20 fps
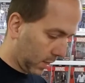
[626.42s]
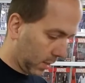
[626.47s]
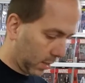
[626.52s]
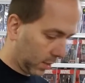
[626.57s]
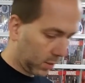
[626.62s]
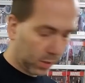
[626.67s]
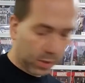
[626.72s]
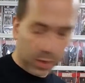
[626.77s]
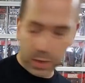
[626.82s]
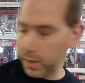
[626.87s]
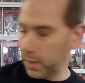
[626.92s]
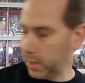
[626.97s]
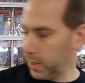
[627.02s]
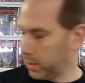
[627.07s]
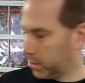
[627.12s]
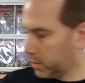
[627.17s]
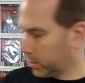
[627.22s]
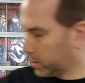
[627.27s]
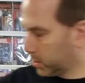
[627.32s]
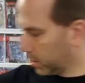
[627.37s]
That's
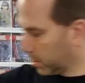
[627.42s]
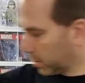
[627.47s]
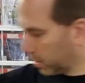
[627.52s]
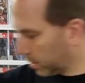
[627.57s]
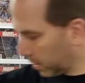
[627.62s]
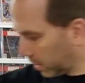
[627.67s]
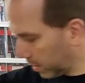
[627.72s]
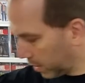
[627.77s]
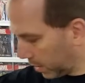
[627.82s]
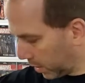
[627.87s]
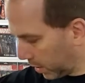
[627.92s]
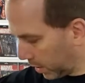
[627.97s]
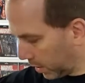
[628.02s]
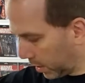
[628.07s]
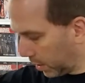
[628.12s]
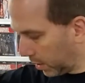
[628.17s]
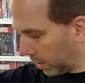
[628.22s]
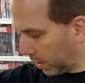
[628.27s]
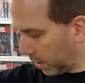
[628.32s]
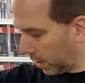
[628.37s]
nice.
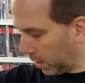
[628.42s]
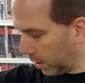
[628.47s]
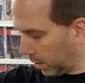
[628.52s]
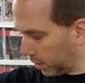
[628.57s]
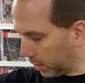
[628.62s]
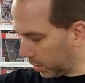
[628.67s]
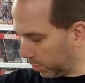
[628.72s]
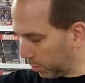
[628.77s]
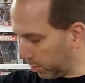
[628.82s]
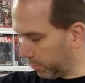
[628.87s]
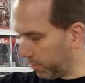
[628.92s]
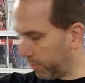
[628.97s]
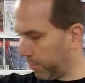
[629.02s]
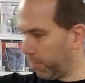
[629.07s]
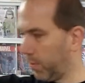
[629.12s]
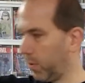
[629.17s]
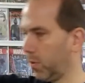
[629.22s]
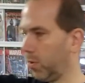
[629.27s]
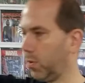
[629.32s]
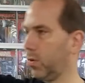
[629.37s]
Hulk number
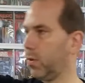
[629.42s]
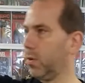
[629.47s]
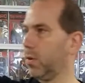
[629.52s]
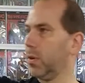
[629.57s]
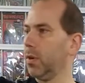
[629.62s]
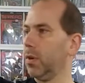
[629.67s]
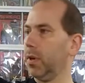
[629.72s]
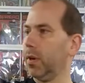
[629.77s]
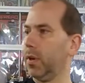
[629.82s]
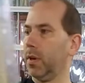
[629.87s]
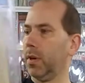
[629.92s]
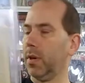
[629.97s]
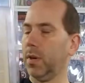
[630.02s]
4,